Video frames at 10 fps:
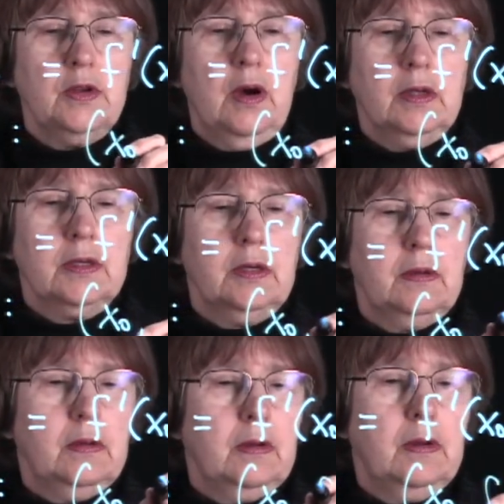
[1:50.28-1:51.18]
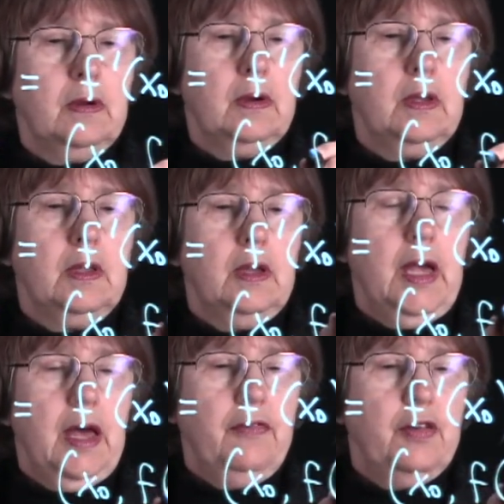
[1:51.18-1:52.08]
naught
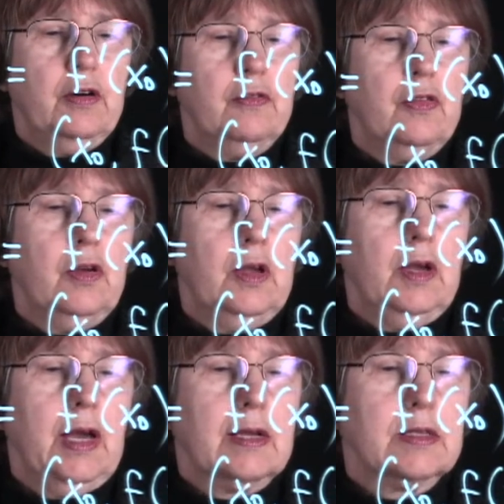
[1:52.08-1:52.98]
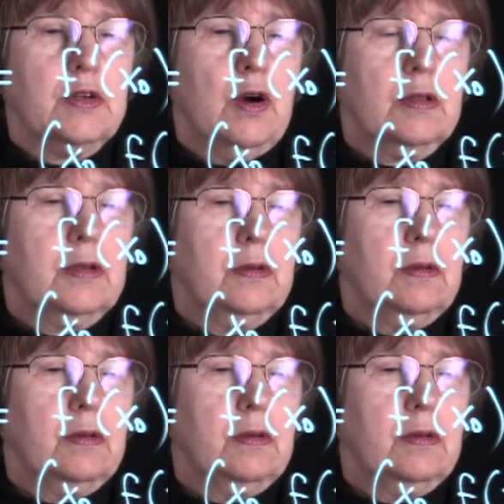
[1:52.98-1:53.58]
f of x naught.